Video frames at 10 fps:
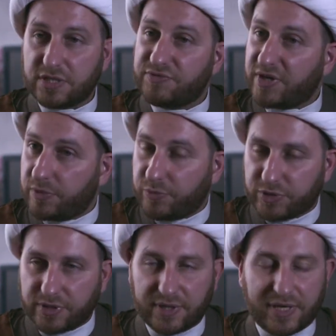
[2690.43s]
is very
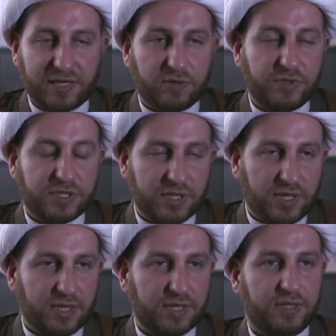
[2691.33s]
important. The rally we
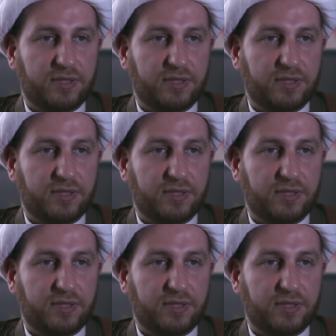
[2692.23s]
saw,